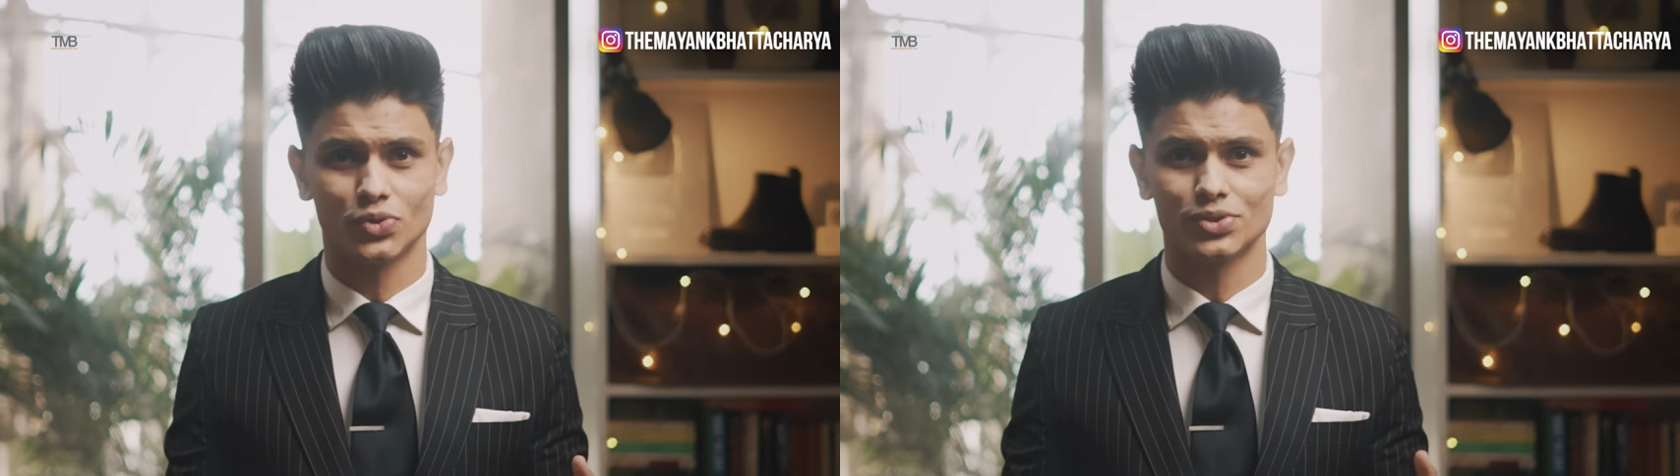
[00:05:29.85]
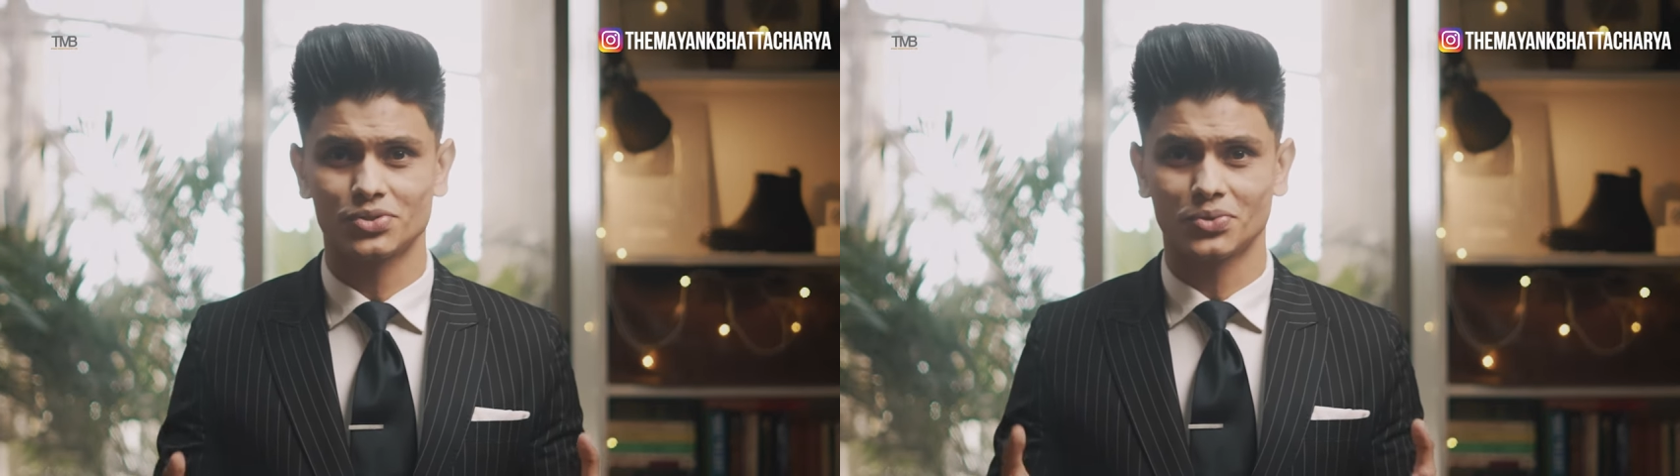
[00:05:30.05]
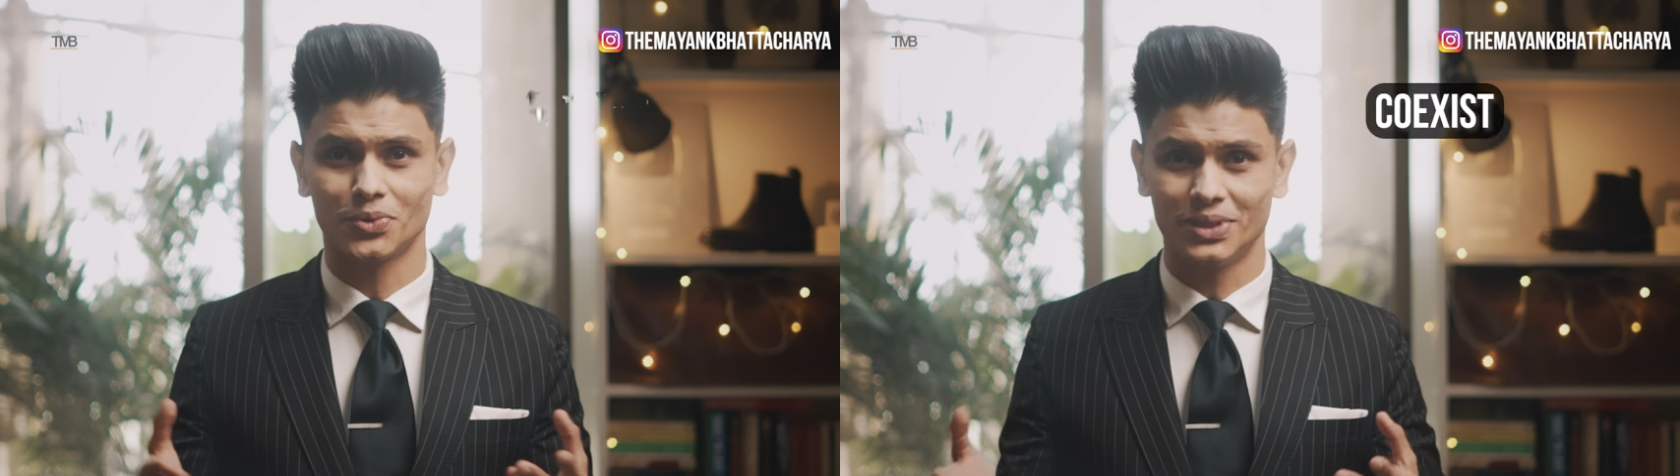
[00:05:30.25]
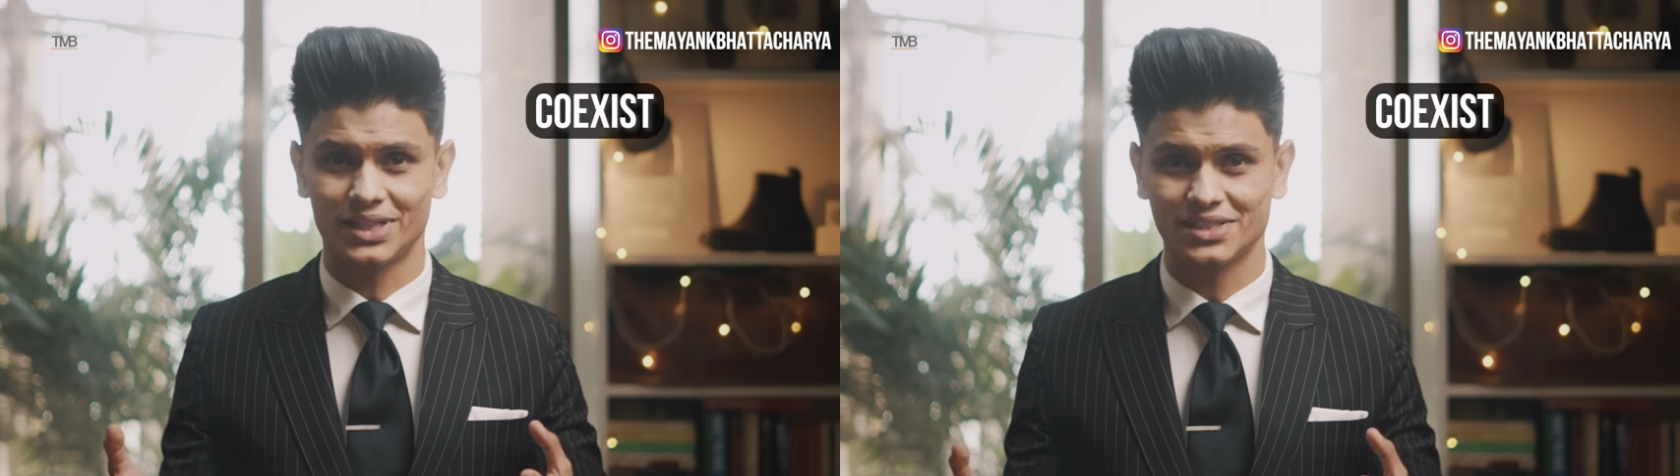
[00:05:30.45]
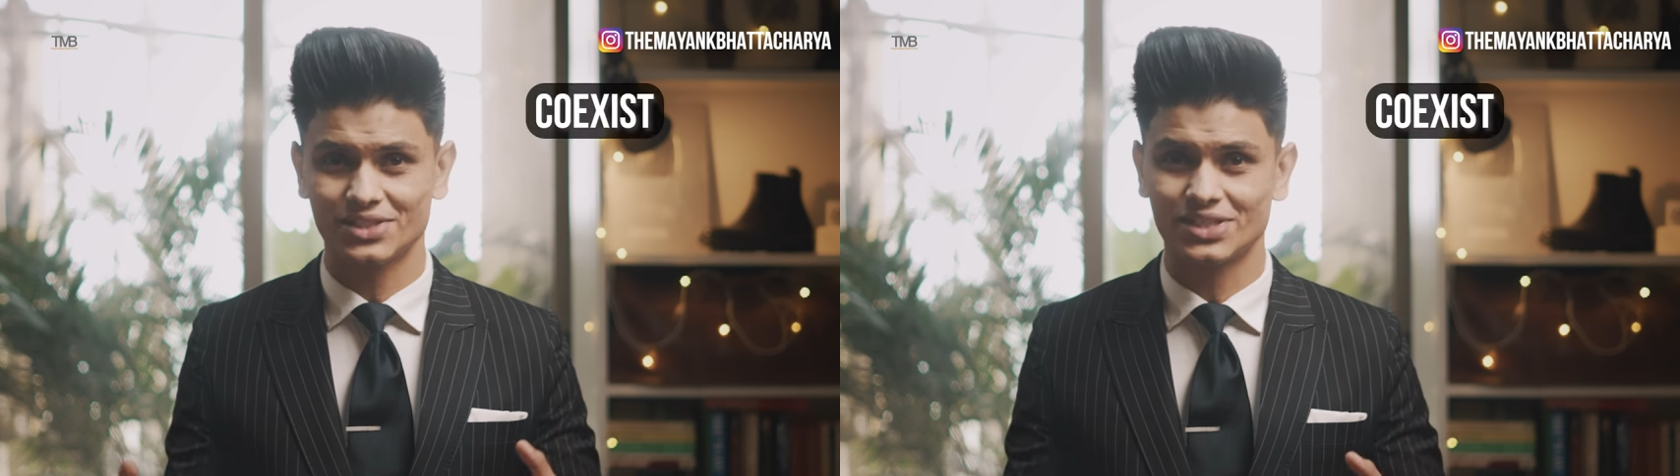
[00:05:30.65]
was to
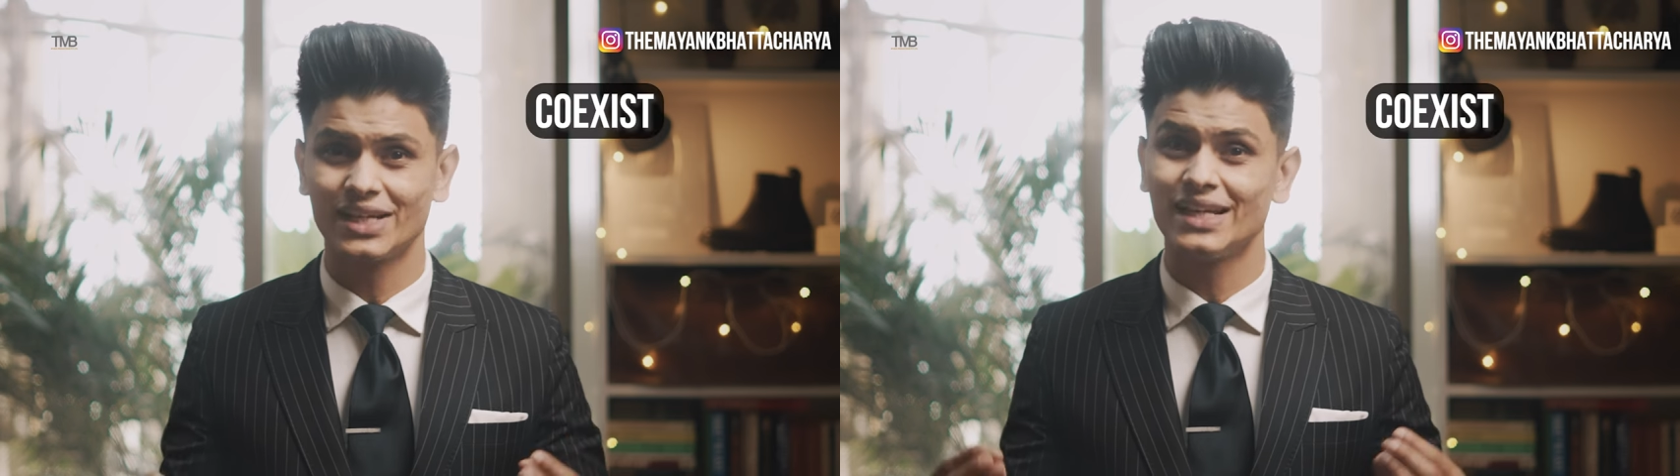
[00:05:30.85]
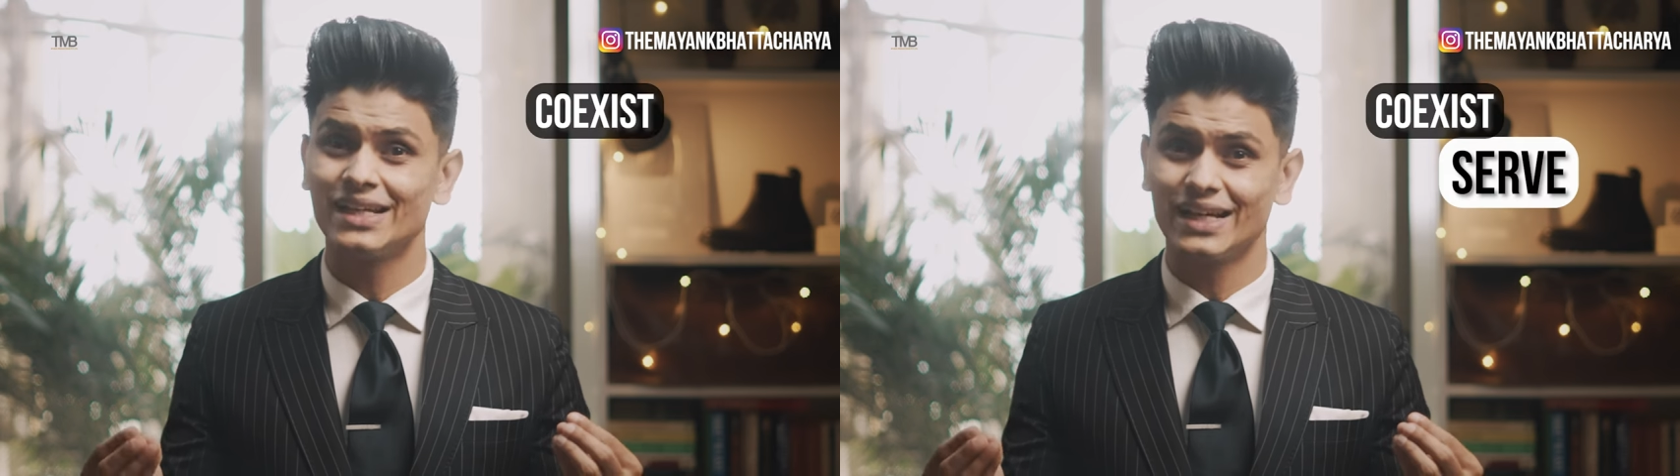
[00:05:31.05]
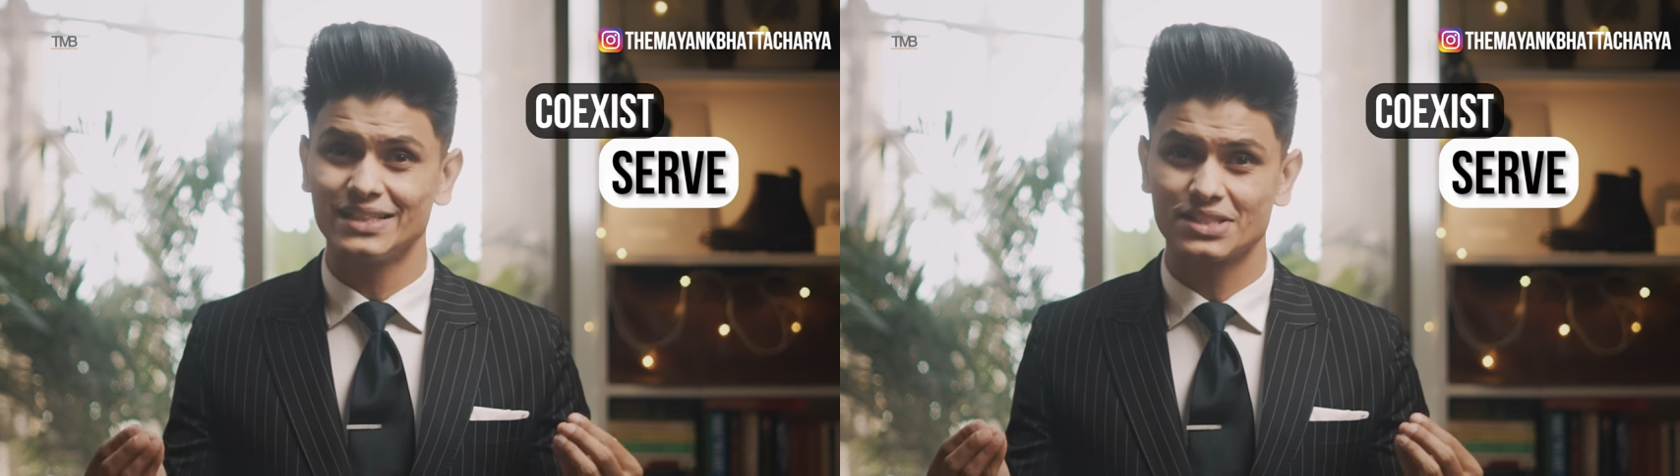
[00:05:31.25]
coexist and